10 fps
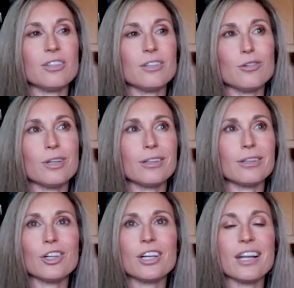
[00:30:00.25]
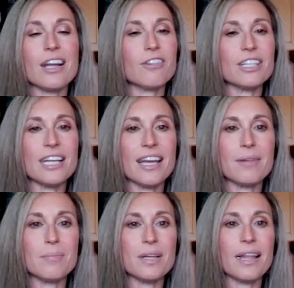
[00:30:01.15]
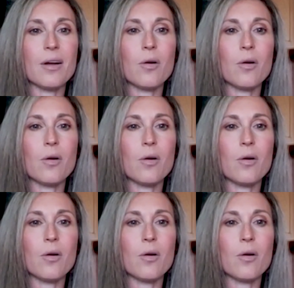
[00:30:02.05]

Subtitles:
you can look at every day and be